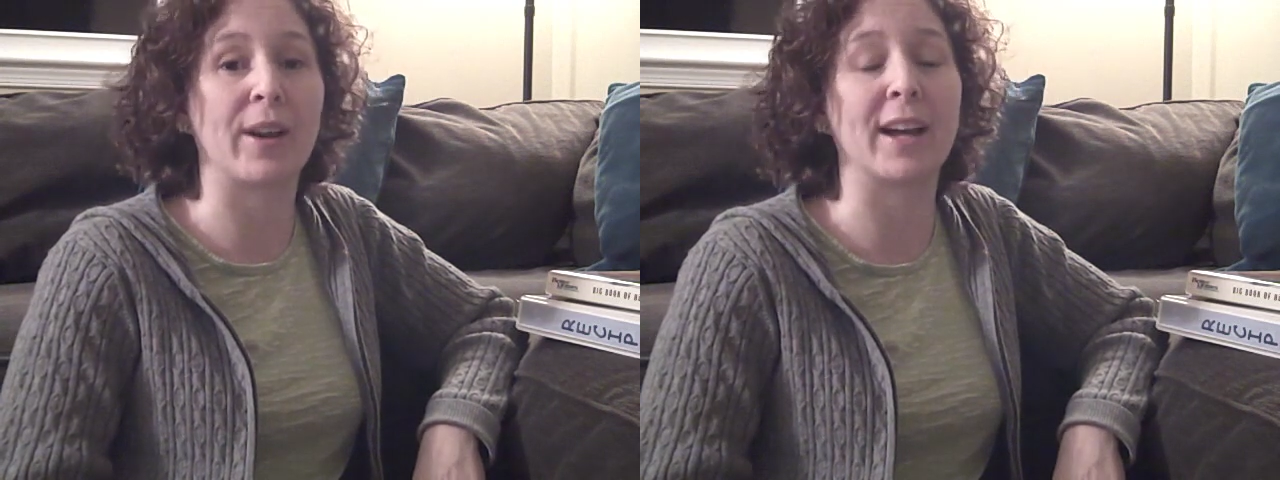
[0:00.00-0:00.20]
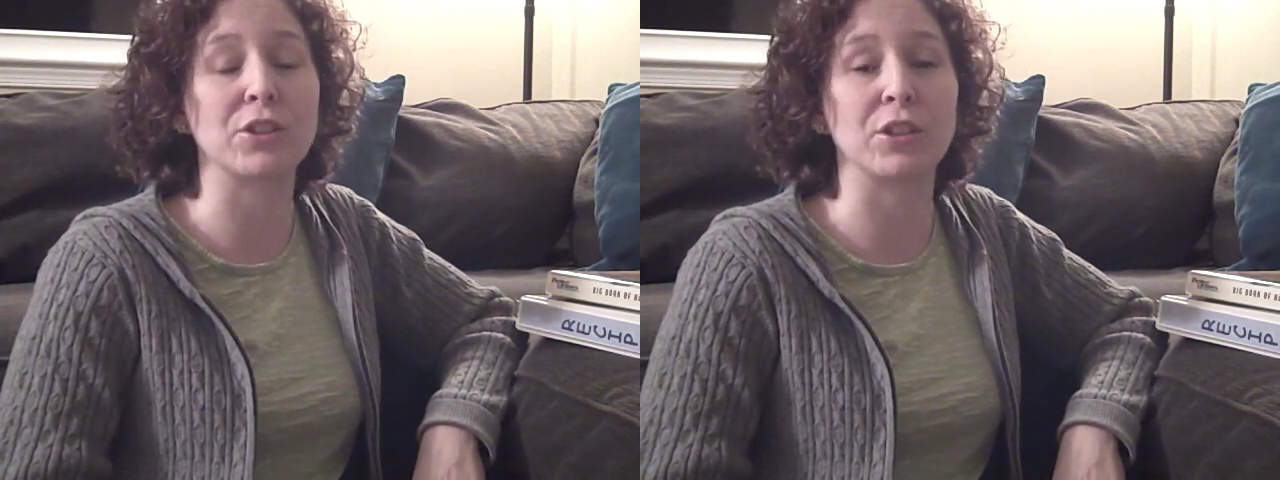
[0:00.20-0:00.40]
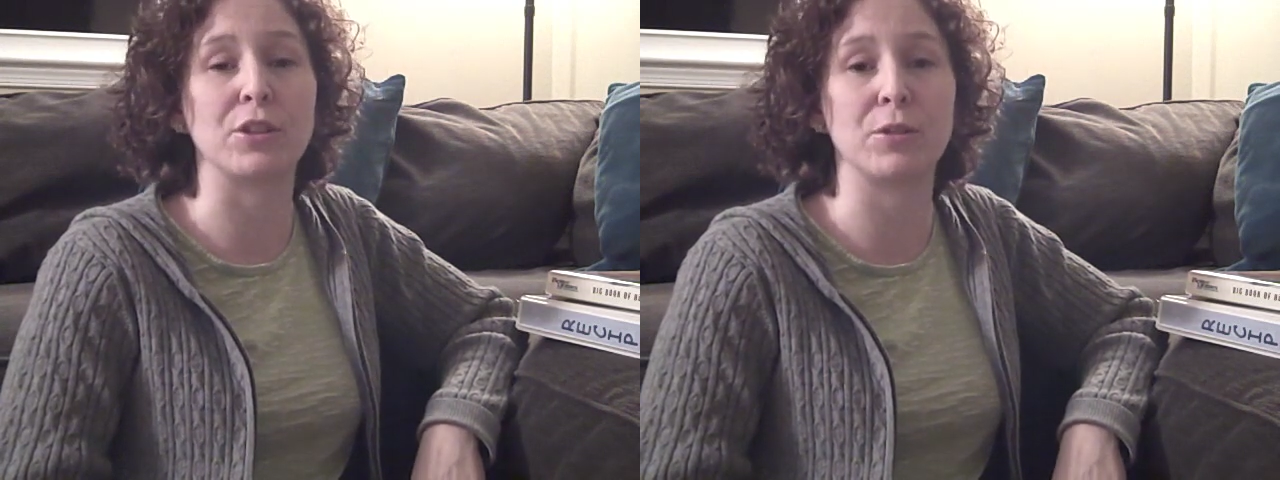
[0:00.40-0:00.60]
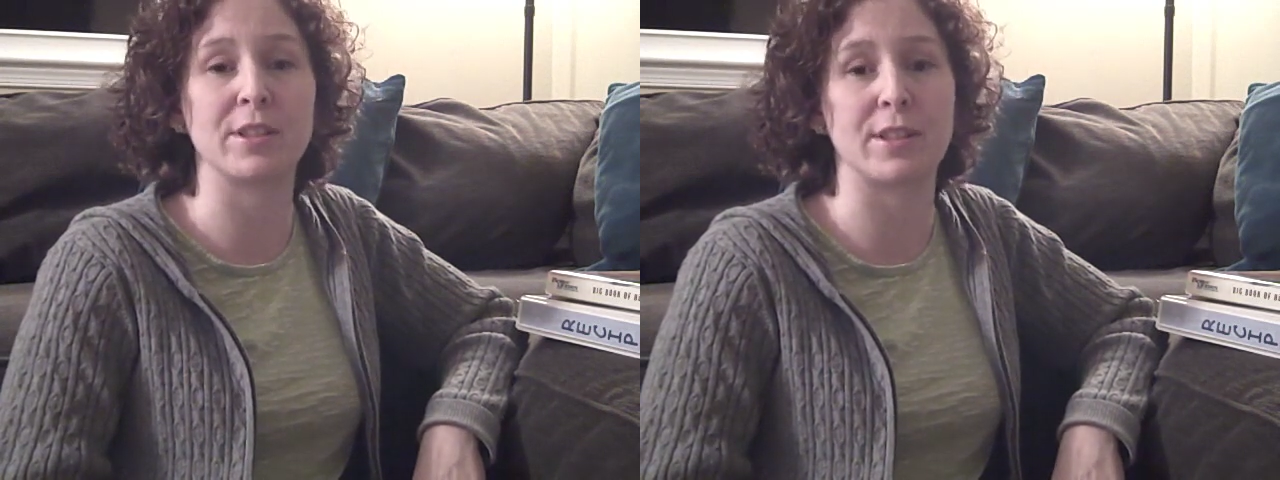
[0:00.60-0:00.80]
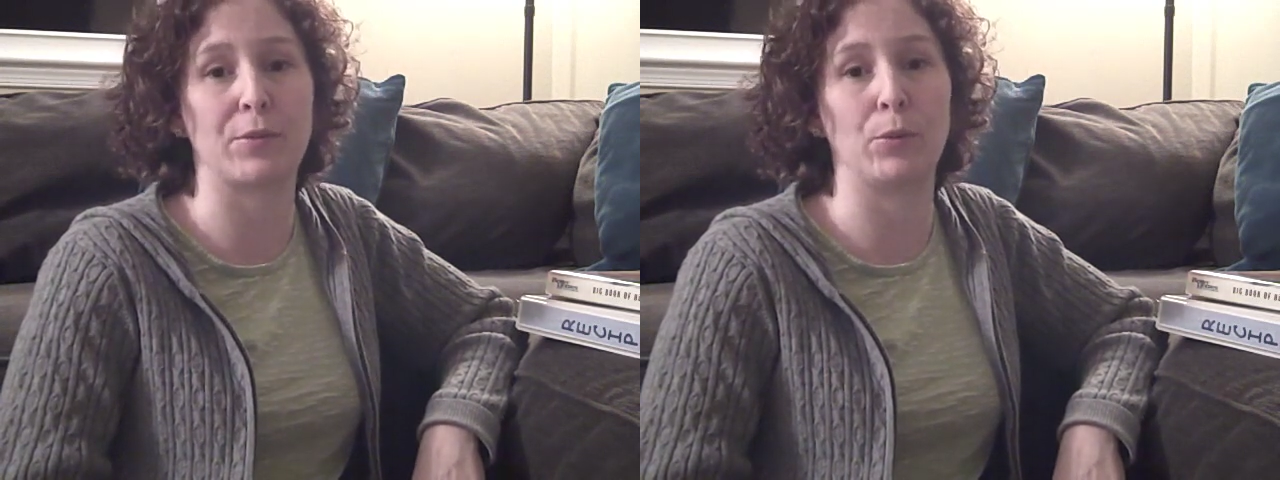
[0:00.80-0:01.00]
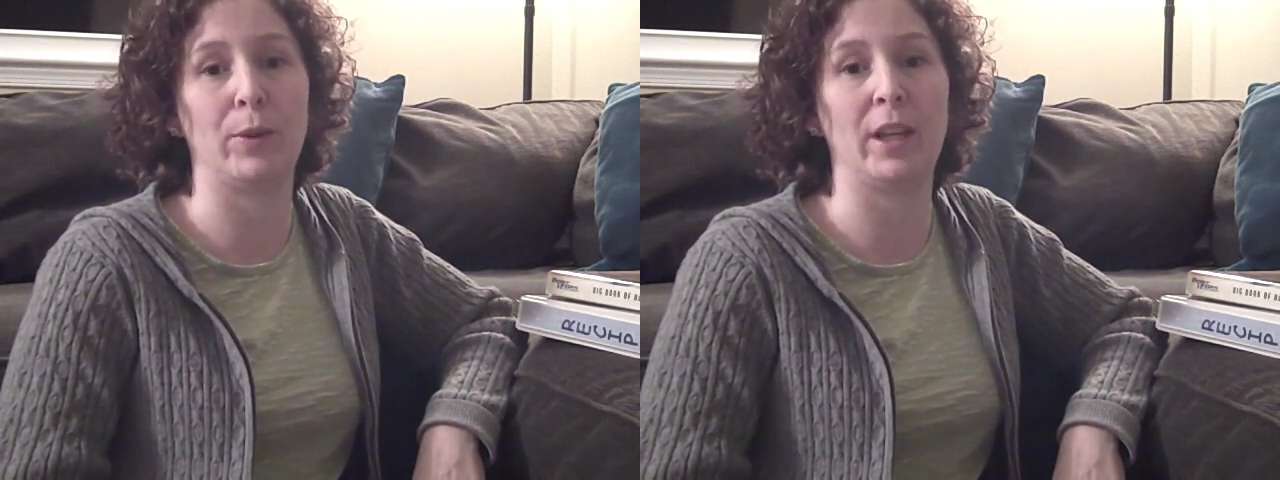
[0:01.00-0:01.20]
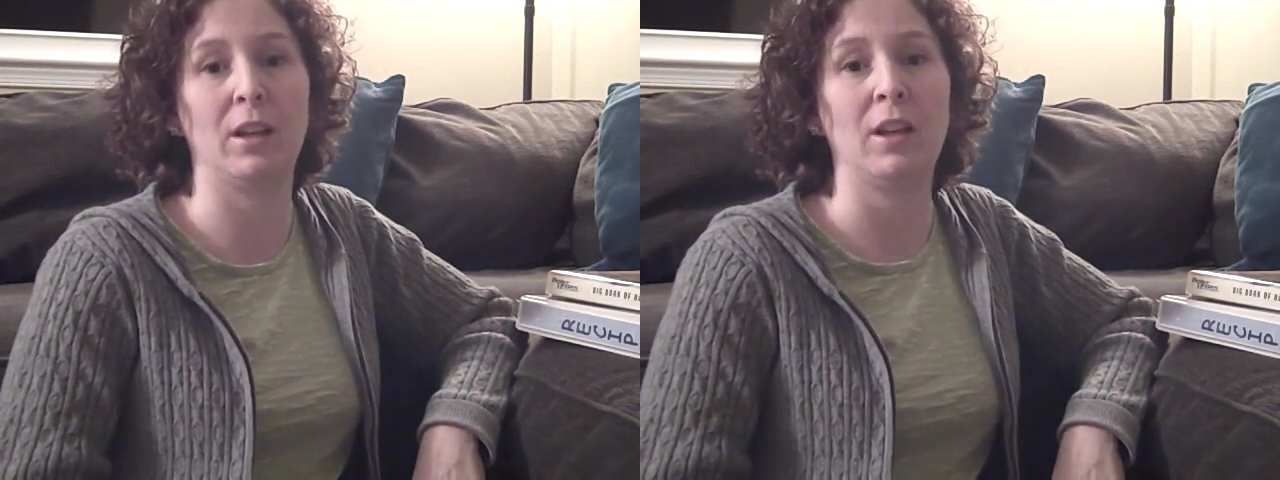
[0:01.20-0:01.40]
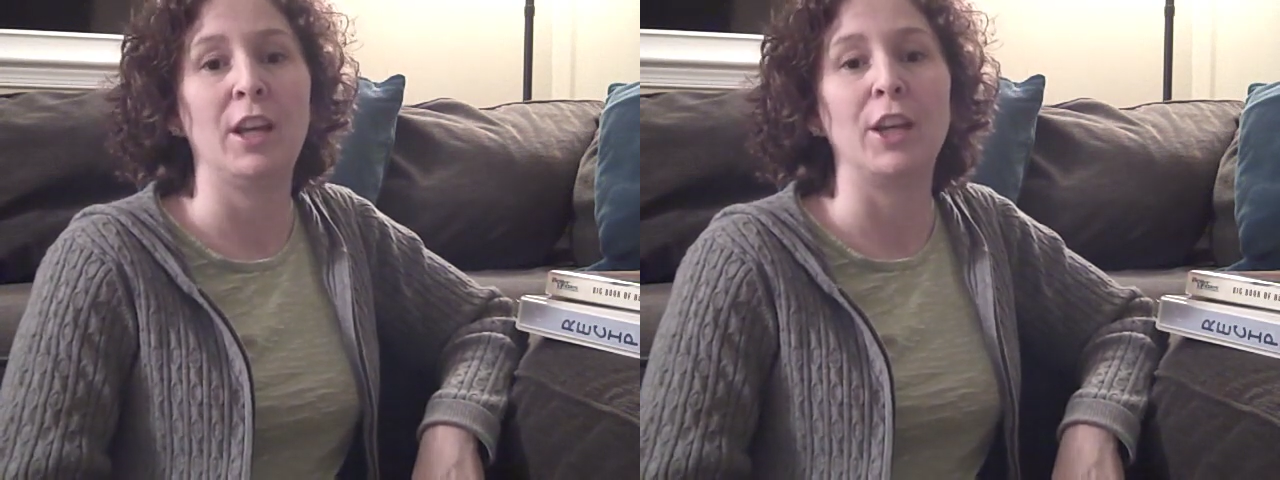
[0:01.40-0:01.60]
how I actually do this every week.